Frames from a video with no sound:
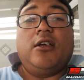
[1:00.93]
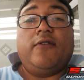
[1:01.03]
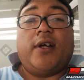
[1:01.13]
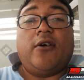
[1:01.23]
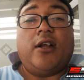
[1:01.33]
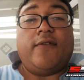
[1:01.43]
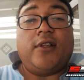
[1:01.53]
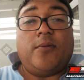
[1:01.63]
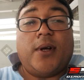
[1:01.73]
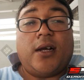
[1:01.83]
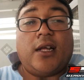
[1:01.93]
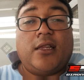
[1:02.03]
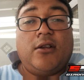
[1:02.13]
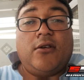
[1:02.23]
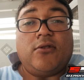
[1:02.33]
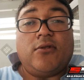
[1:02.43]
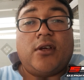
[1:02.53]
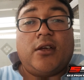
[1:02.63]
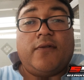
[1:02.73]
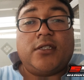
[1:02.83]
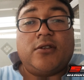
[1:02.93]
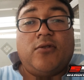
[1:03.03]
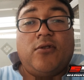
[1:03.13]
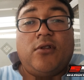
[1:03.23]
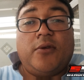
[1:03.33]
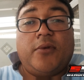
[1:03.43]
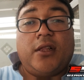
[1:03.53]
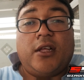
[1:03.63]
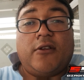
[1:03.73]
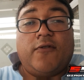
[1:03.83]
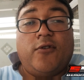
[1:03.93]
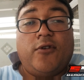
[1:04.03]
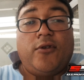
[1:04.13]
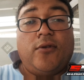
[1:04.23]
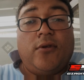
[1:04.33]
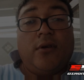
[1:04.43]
If I don't have it on my catalog, you can give us a call and we'll get it for you.